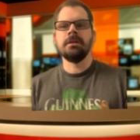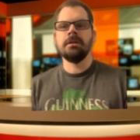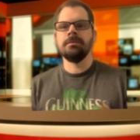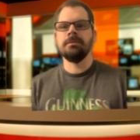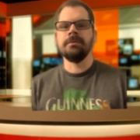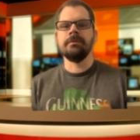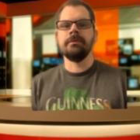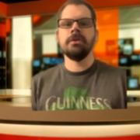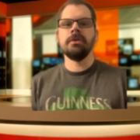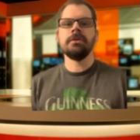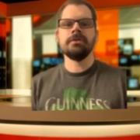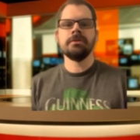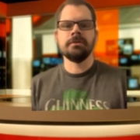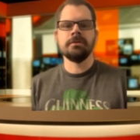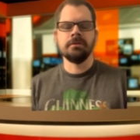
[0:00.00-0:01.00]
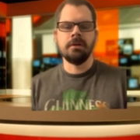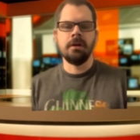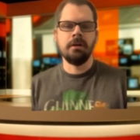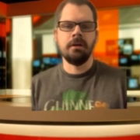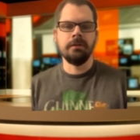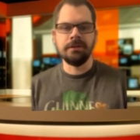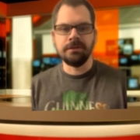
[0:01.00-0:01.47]
reverse
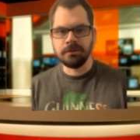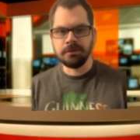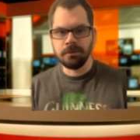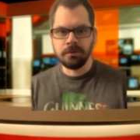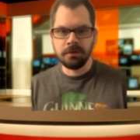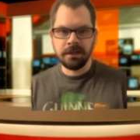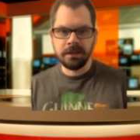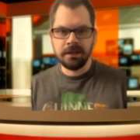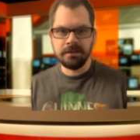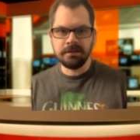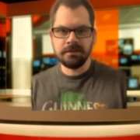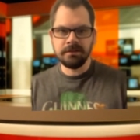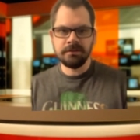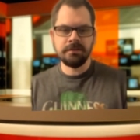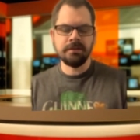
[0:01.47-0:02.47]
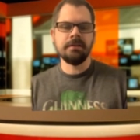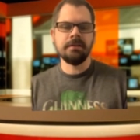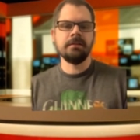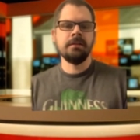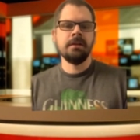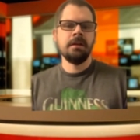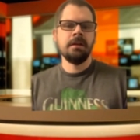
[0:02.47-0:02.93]
all these court cases that
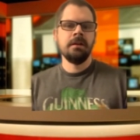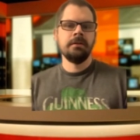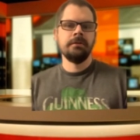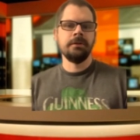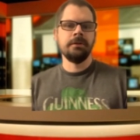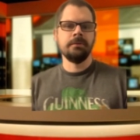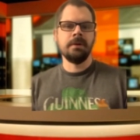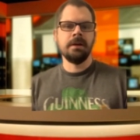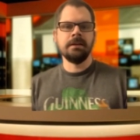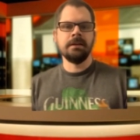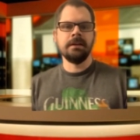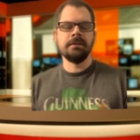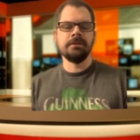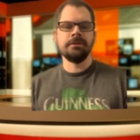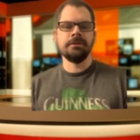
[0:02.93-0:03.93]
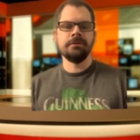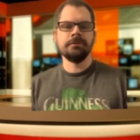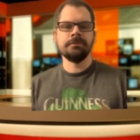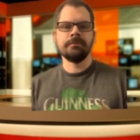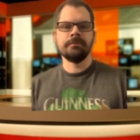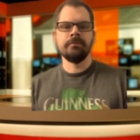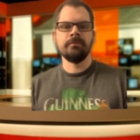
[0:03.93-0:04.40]
they're running into,